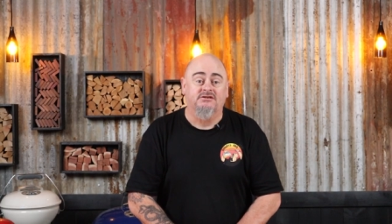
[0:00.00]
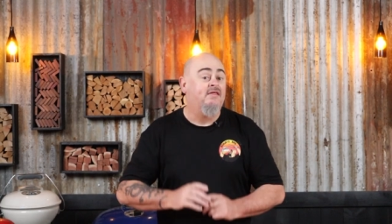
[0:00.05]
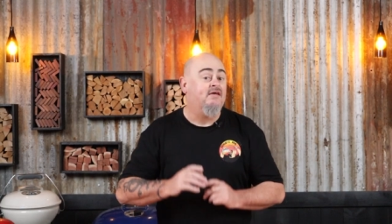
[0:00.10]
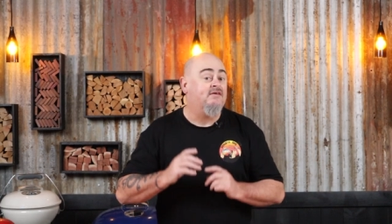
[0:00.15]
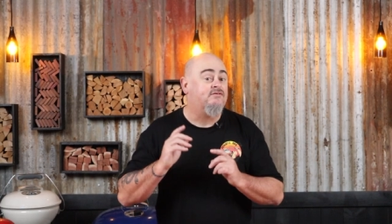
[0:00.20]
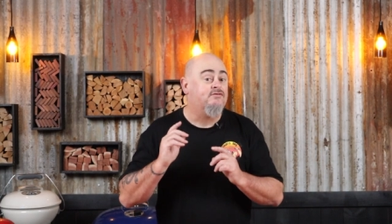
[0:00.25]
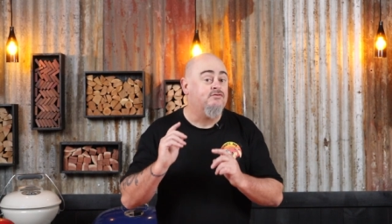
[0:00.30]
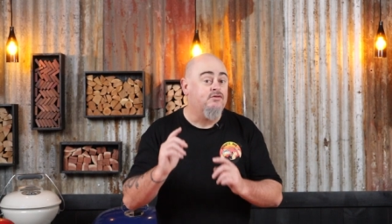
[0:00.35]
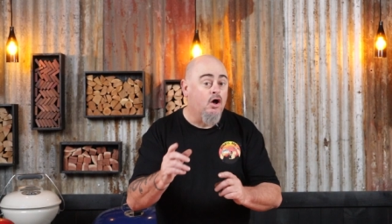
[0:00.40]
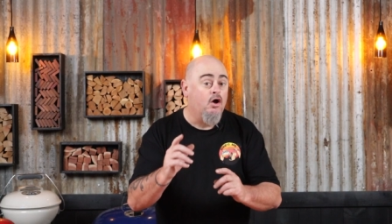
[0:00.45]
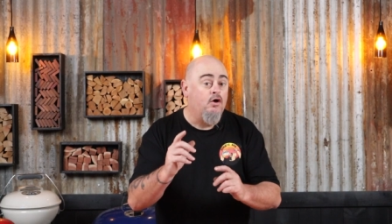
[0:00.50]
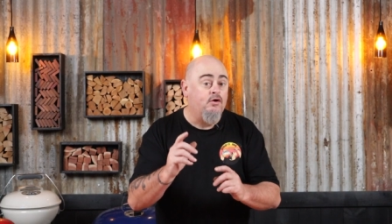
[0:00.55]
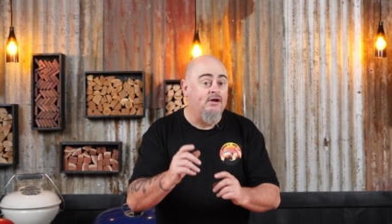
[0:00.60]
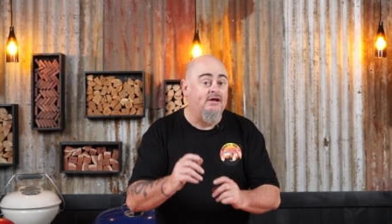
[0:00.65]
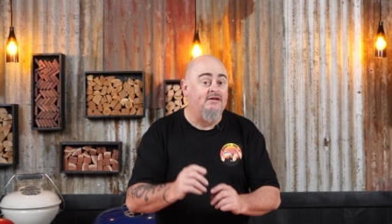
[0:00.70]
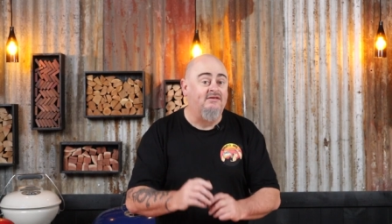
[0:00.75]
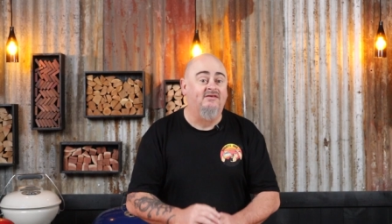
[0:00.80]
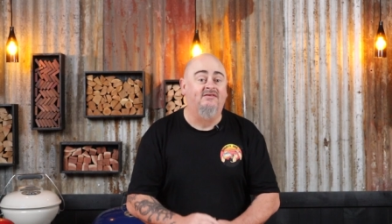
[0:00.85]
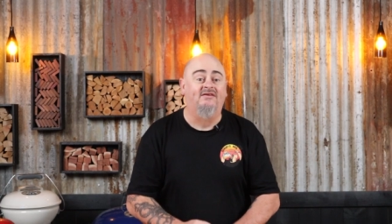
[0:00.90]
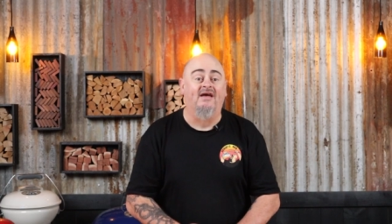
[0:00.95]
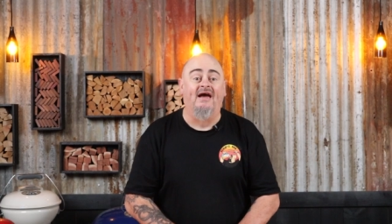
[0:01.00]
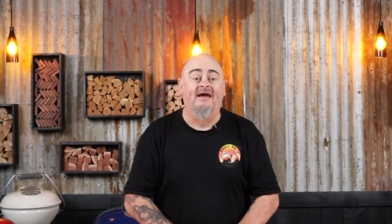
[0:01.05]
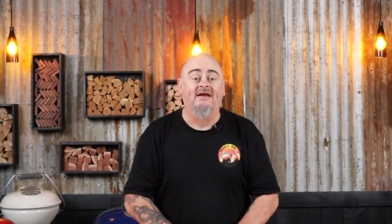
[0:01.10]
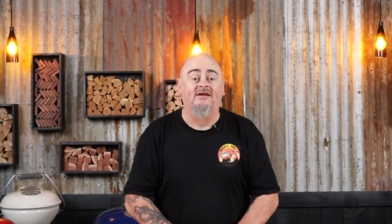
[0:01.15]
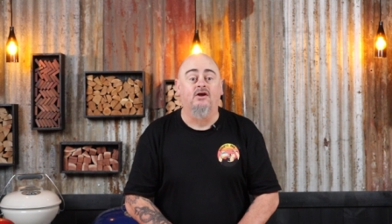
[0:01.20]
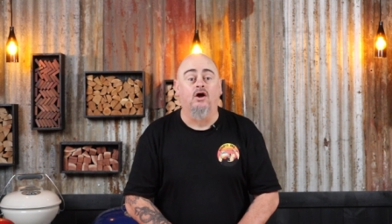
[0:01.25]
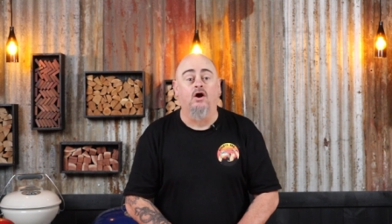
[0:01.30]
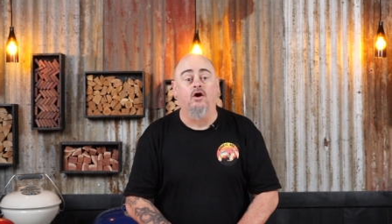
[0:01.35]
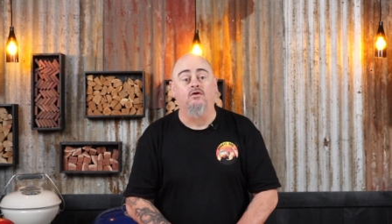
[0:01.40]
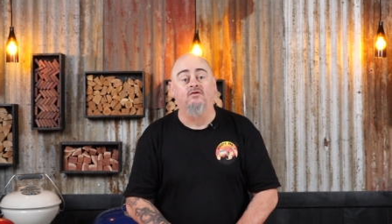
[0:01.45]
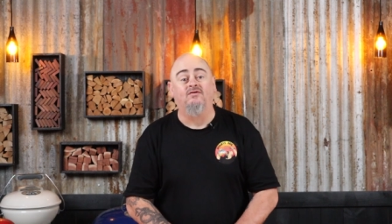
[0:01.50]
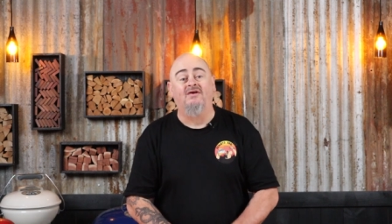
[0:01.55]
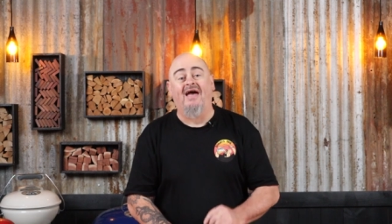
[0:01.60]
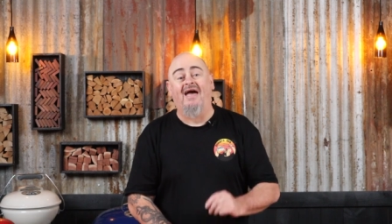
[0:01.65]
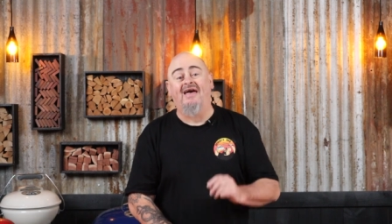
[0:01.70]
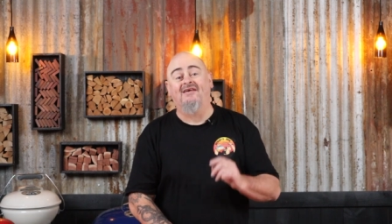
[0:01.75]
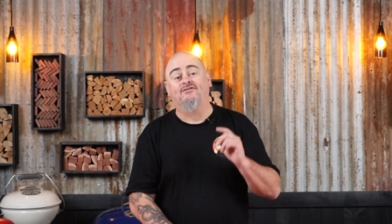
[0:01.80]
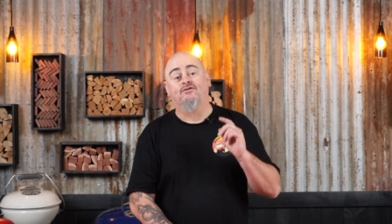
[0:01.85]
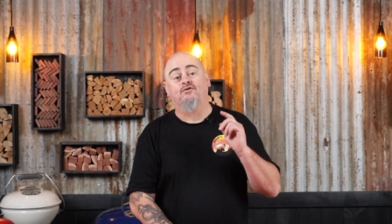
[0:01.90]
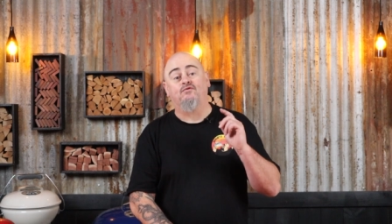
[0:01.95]
There's no need to take notes,
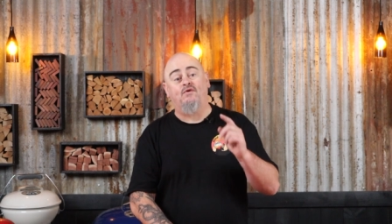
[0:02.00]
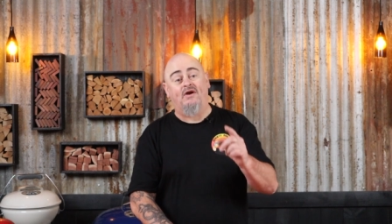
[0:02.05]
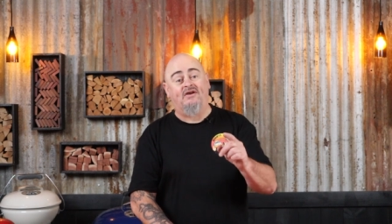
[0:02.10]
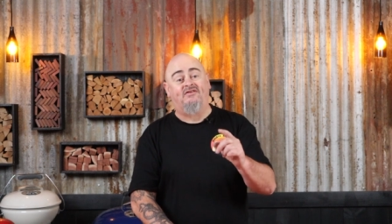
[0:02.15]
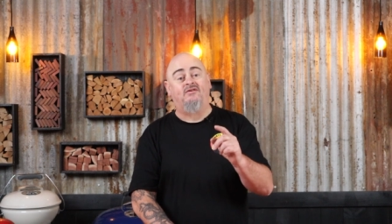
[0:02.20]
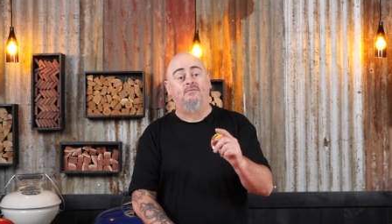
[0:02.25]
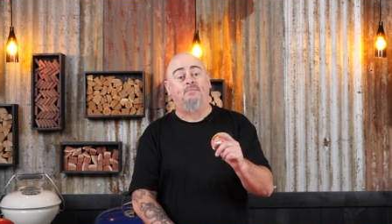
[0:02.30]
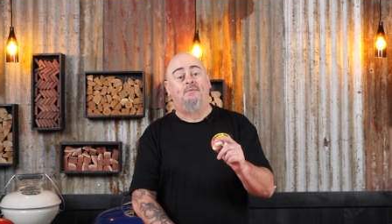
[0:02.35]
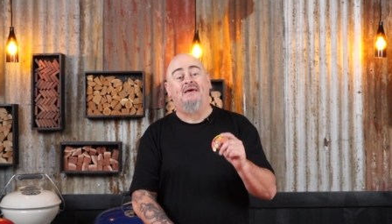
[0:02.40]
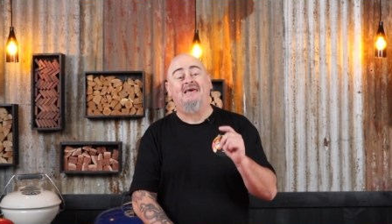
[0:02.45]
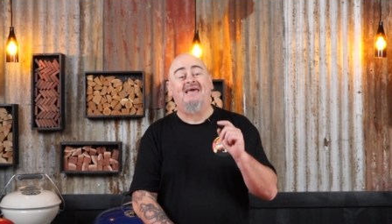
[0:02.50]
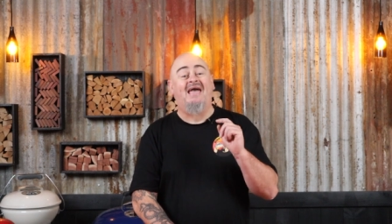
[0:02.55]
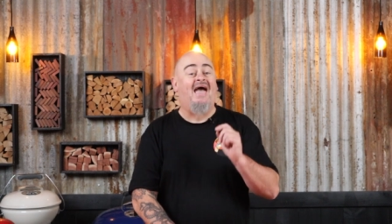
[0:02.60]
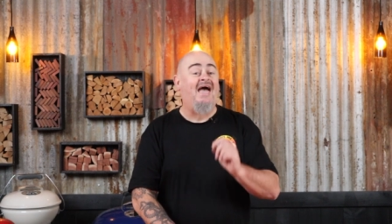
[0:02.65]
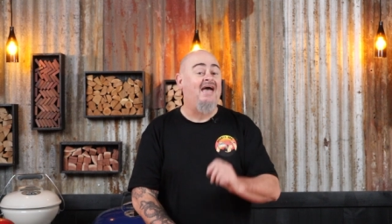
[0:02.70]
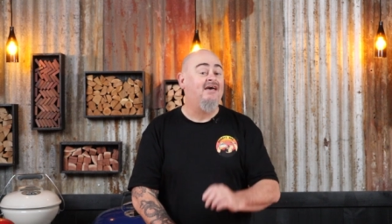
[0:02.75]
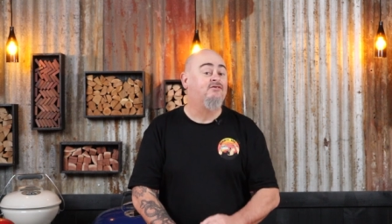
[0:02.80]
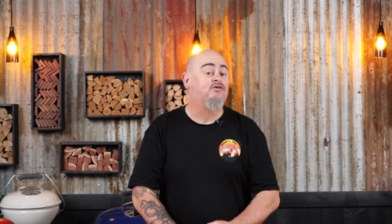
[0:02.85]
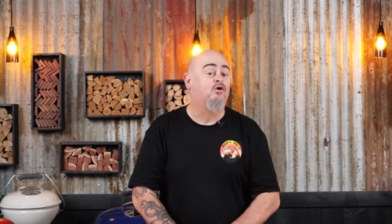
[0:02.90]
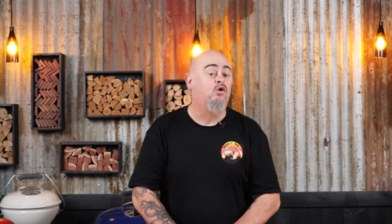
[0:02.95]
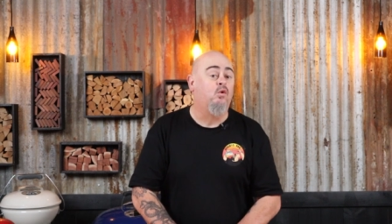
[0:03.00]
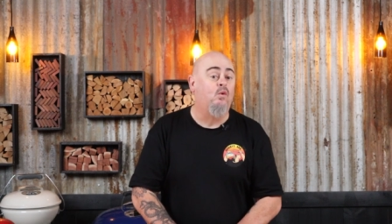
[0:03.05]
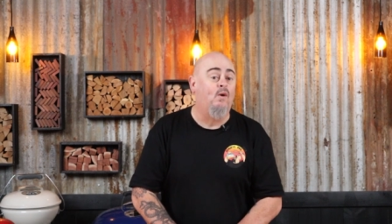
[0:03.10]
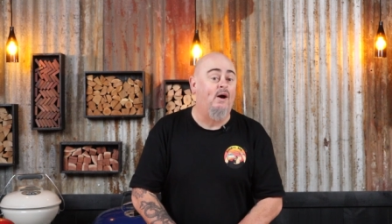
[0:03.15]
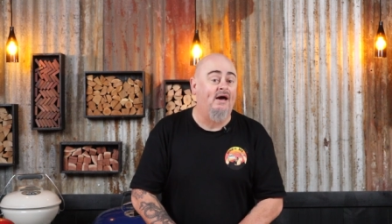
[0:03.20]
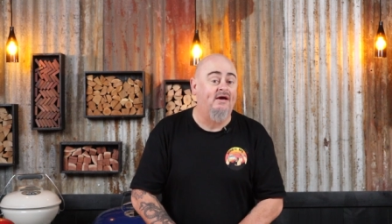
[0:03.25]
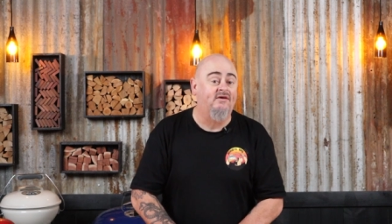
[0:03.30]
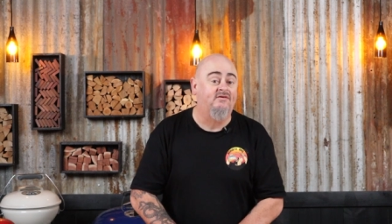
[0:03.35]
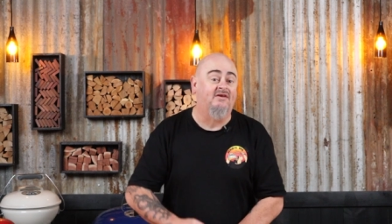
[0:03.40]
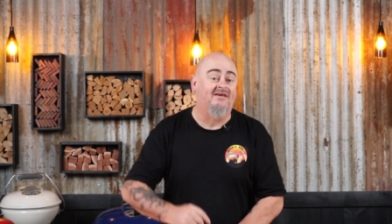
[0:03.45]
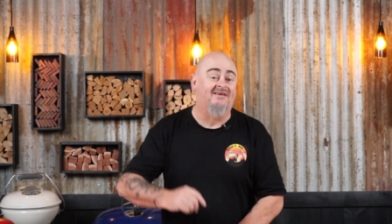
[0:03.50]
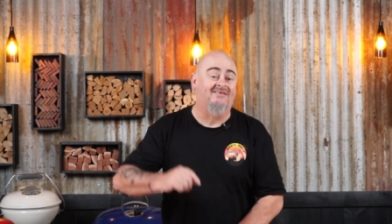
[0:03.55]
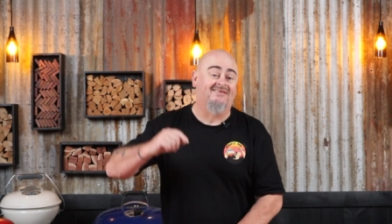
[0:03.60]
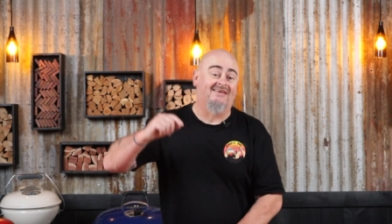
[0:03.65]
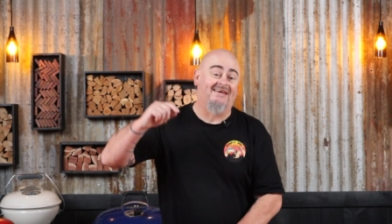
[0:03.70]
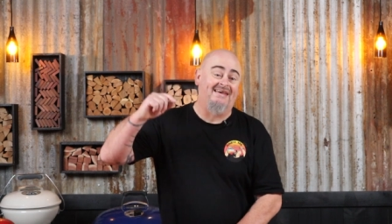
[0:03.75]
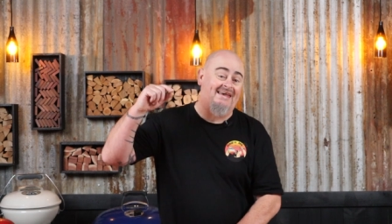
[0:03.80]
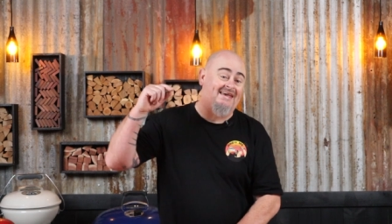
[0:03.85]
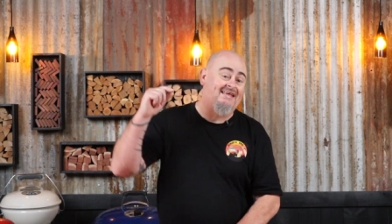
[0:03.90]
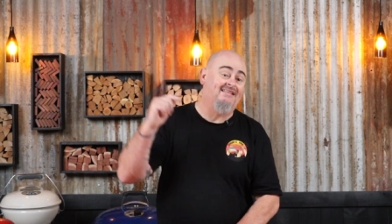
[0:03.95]
as the recipe, as always, is
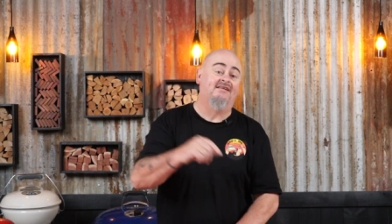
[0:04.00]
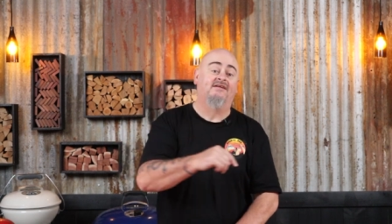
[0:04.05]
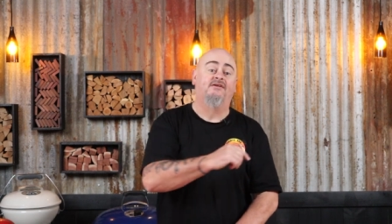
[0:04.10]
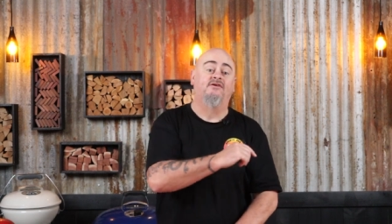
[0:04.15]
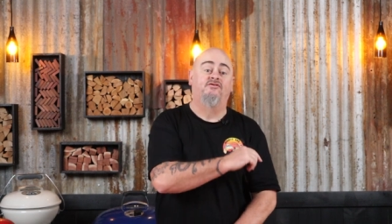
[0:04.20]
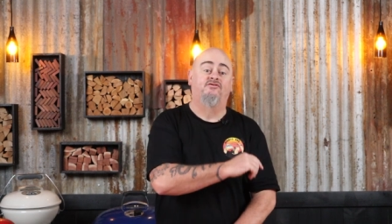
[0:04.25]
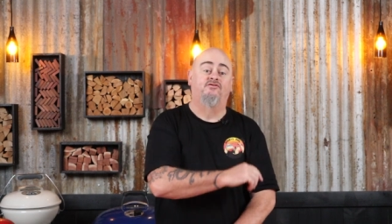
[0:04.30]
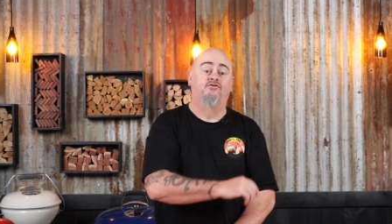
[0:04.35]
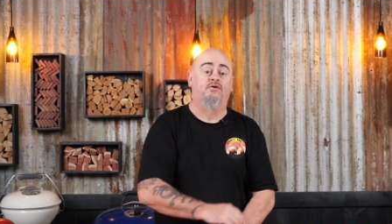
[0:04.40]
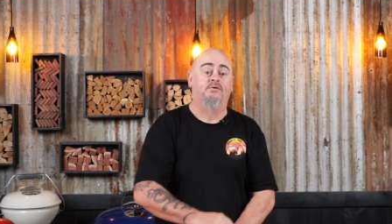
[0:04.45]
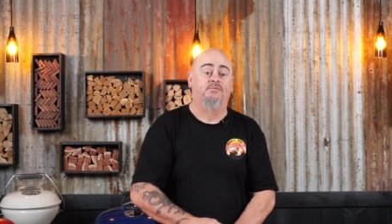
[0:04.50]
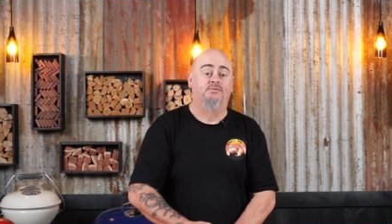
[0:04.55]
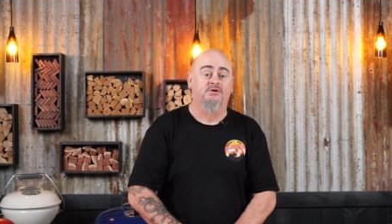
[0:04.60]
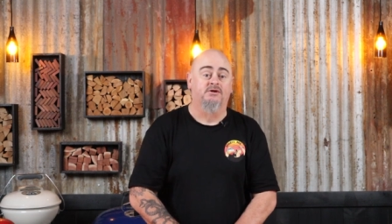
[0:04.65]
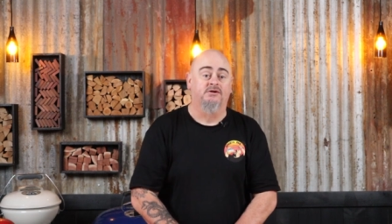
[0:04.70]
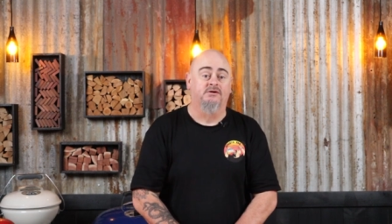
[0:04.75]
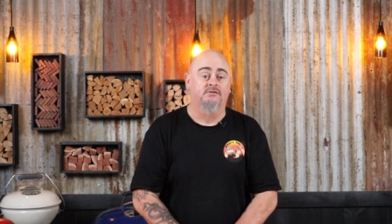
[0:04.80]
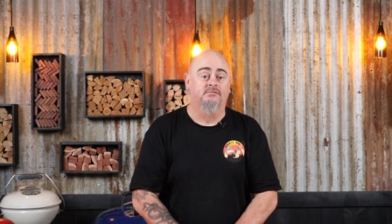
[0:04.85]
in the description.